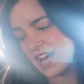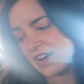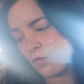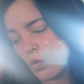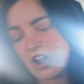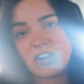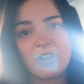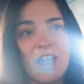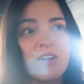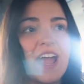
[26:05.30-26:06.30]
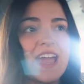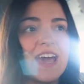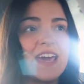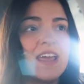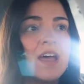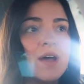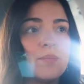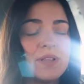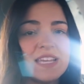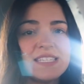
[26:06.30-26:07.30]
kind of wandered around. I had
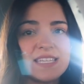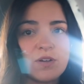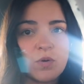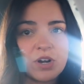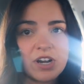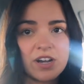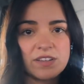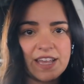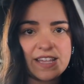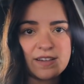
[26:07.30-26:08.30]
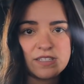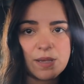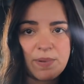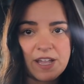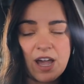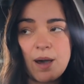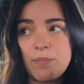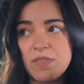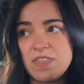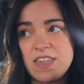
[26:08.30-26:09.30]
placed an order like to pick
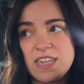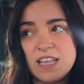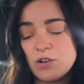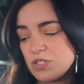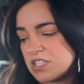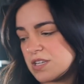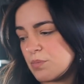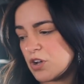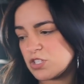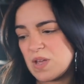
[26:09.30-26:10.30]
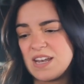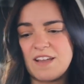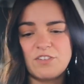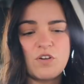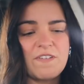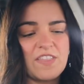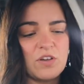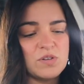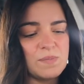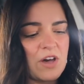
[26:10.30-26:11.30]
up the ecosystem book, so I didn't have to go
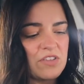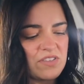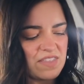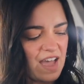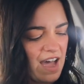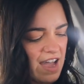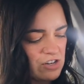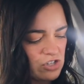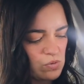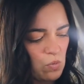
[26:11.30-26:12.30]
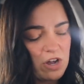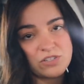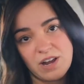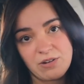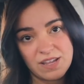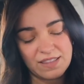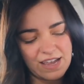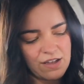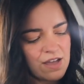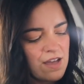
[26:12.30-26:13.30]
find those. But other than that, I just walked around and
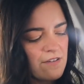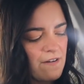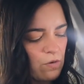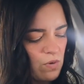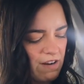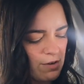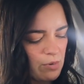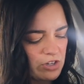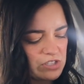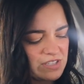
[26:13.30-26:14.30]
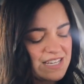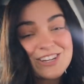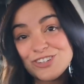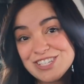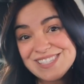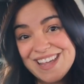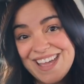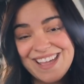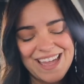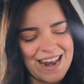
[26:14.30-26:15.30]
like found whatever books looked
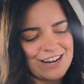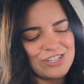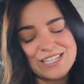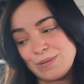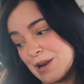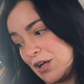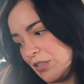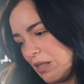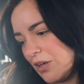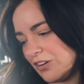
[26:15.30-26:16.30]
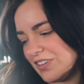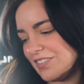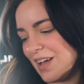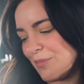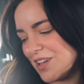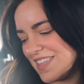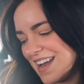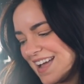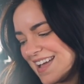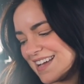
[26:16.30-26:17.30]
interesting and actually spent a lot longer in the library
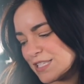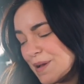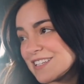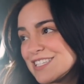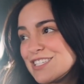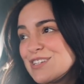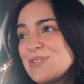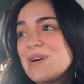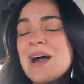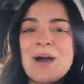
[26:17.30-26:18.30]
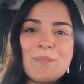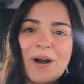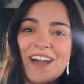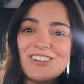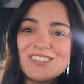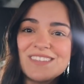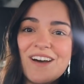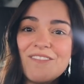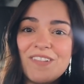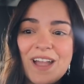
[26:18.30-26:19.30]
than I expected to. But I just
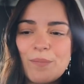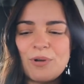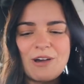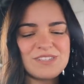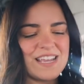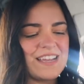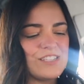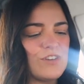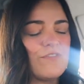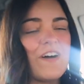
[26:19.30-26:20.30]
love like browsing. It's so